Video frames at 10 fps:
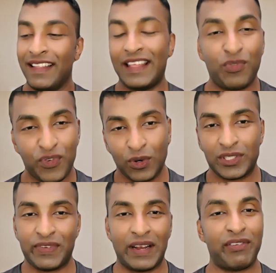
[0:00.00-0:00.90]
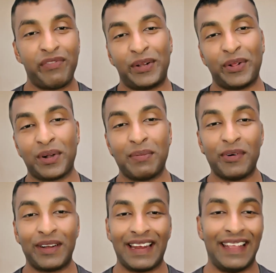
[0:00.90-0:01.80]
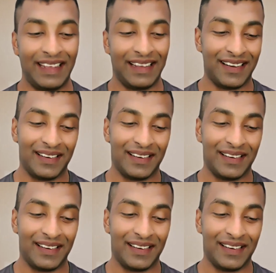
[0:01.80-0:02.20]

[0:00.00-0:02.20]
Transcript: Then, of course, whenever we talk about any